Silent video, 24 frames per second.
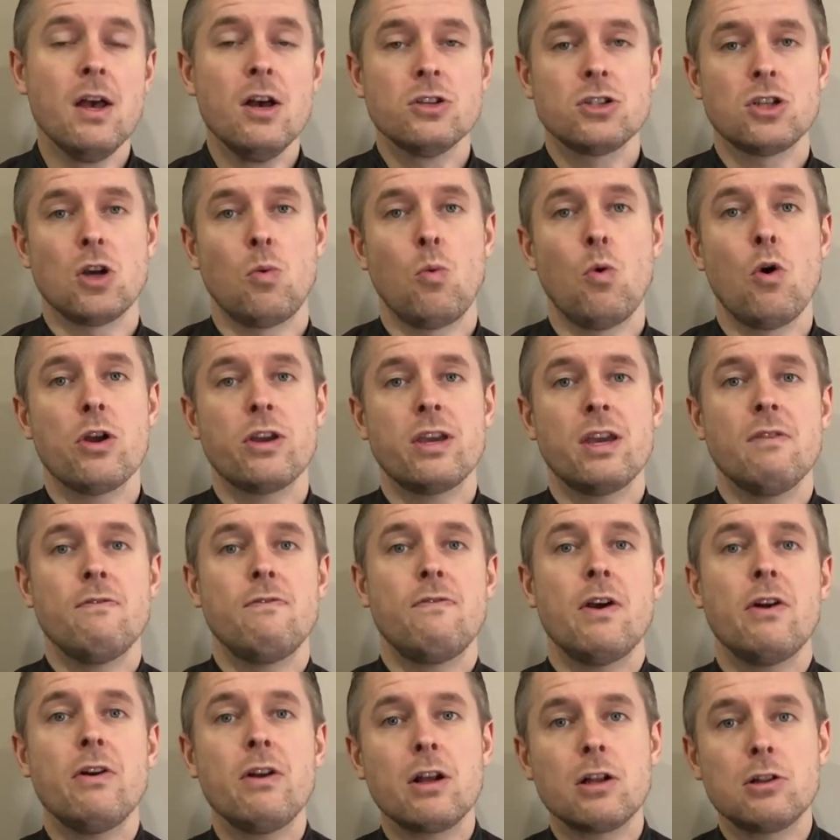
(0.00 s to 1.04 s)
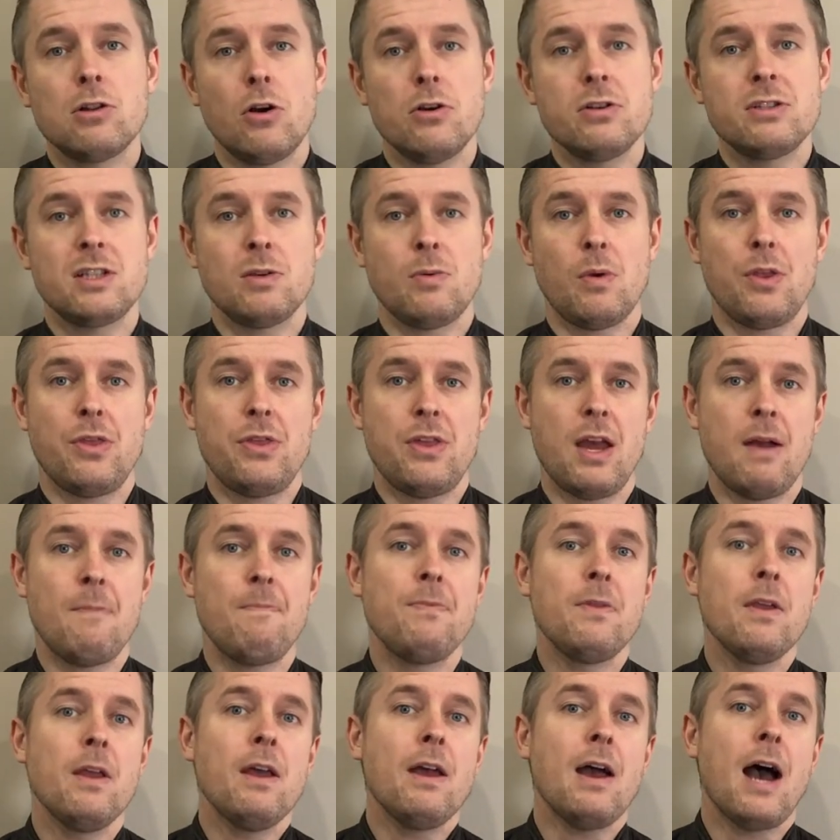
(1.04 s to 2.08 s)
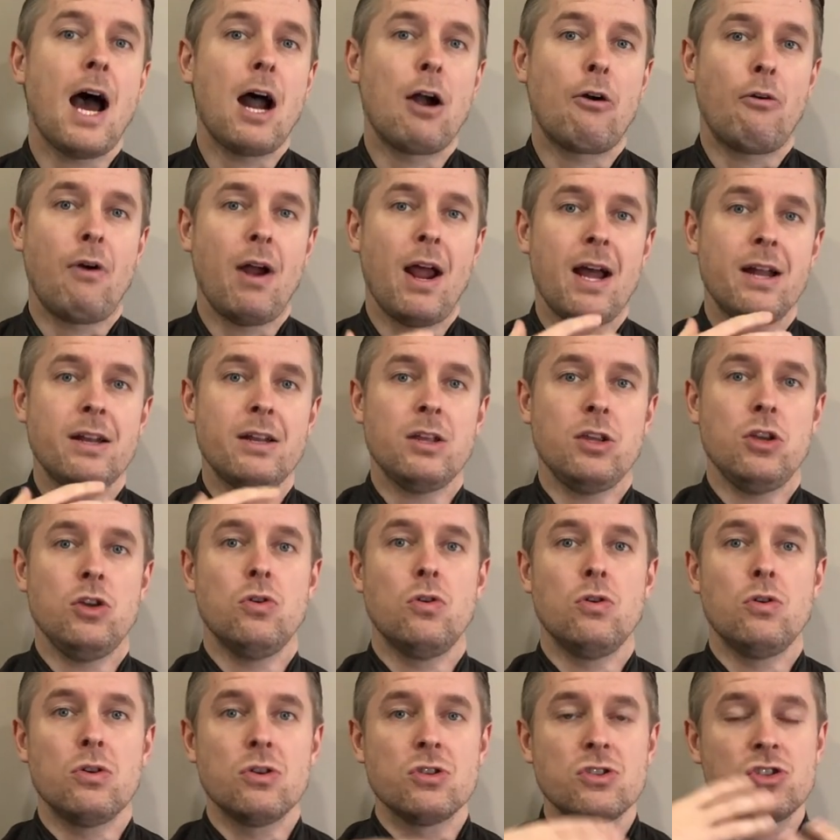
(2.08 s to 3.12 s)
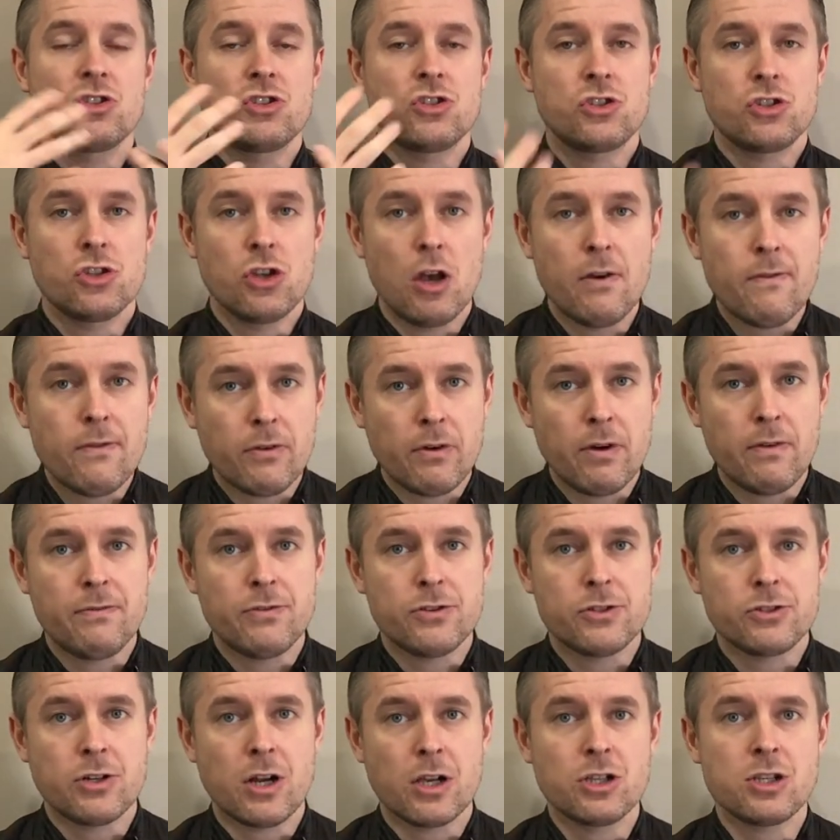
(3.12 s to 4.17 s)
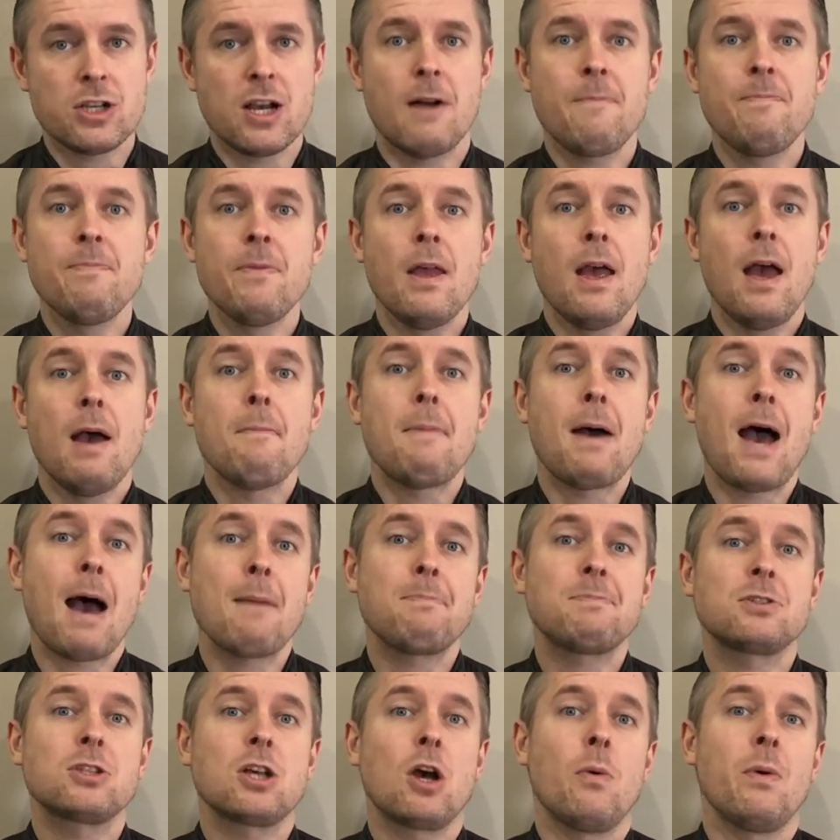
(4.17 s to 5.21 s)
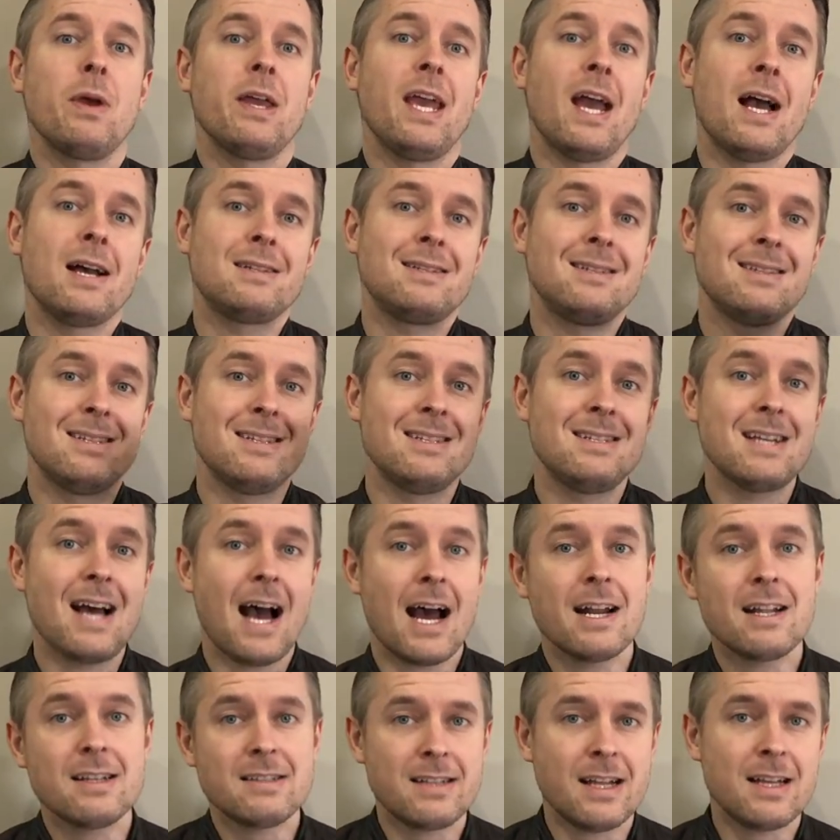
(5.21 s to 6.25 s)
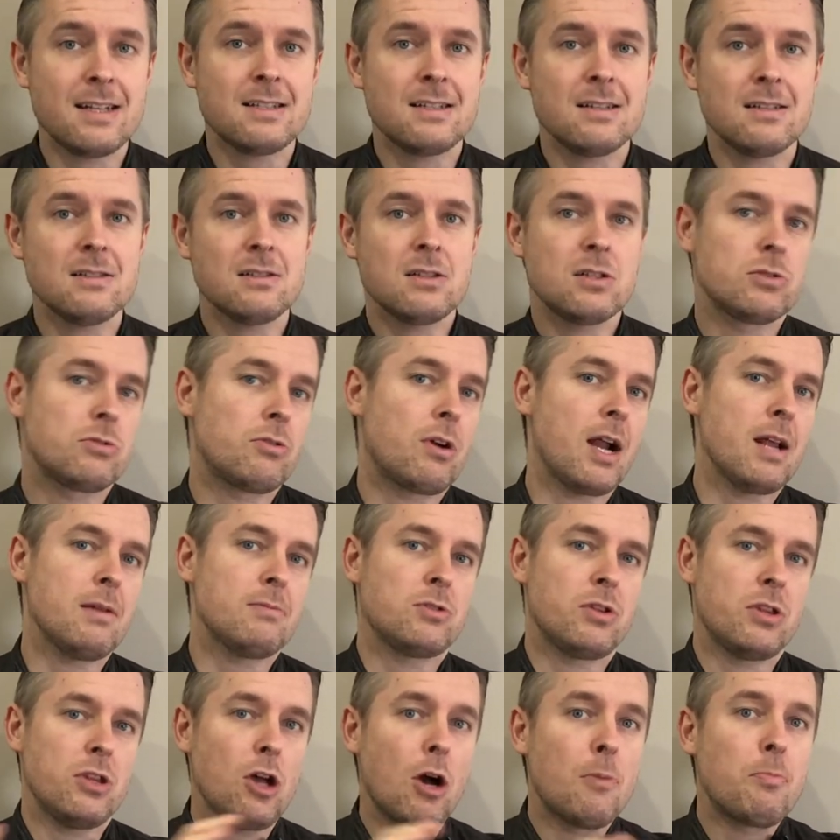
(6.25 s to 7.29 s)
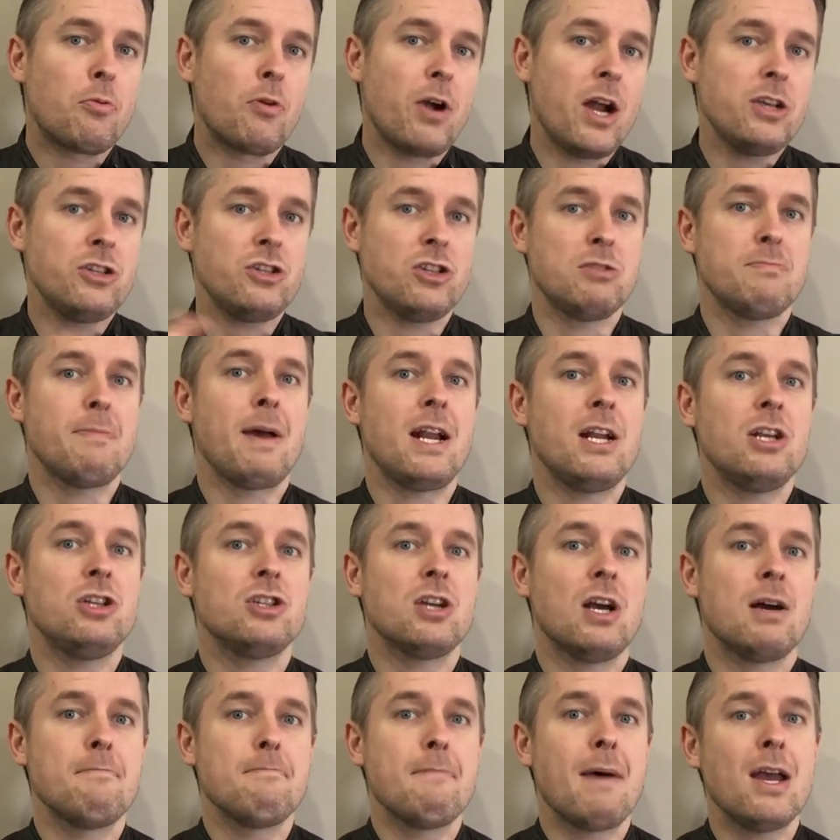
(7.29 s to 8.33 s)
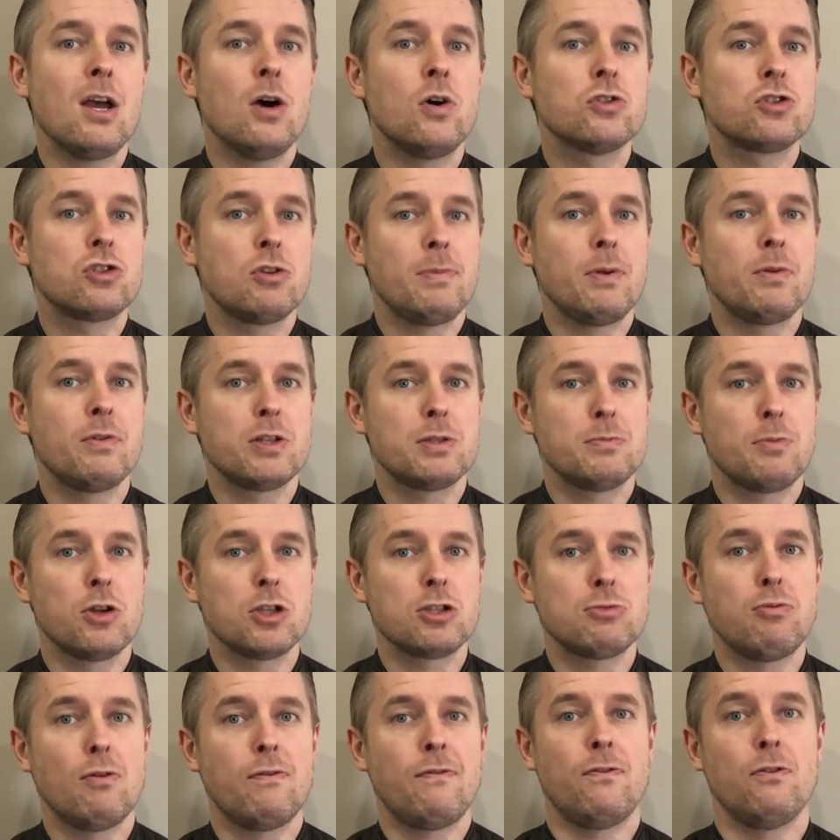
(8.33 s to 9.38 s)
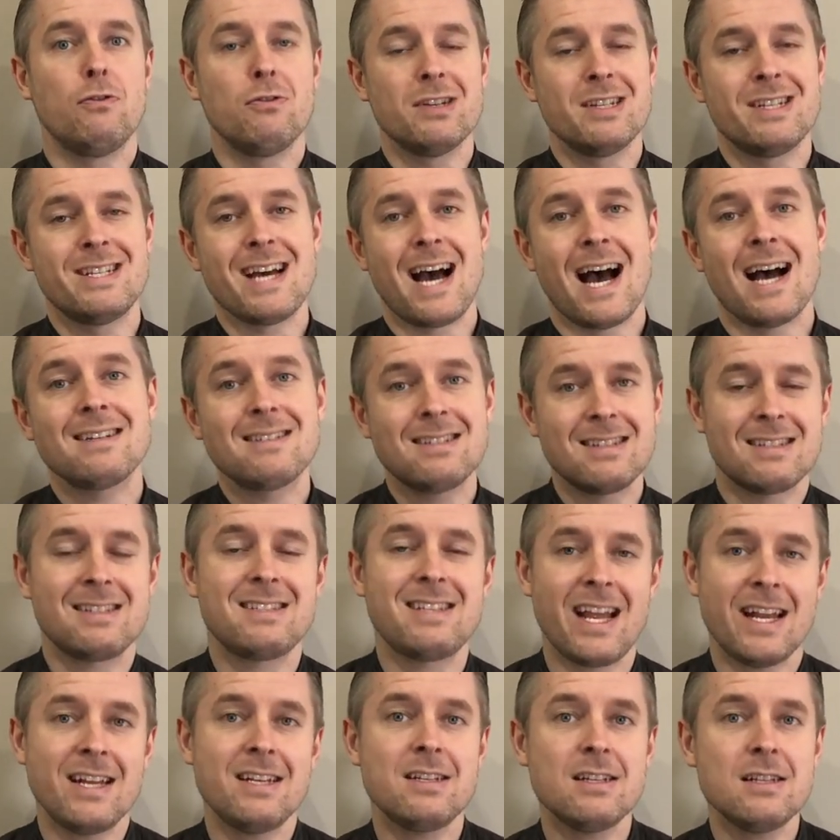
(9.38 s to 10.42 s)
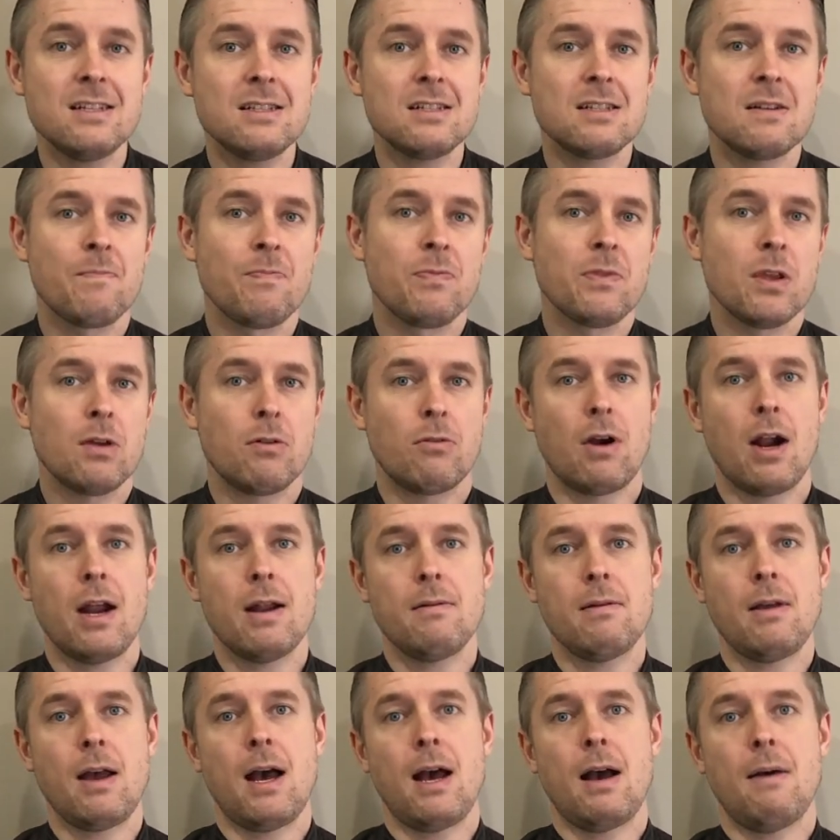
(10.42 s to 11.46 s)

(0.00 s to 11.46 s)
So working very closely with them around your server infrastructure, perhaps going out to the data centers, right? So the operations manager may also be responsible for data centers, right?